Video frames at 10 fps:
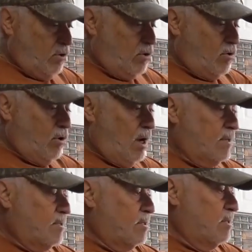go
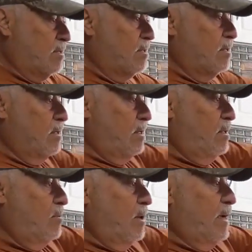across.
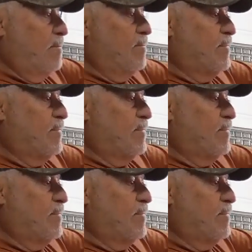Either way.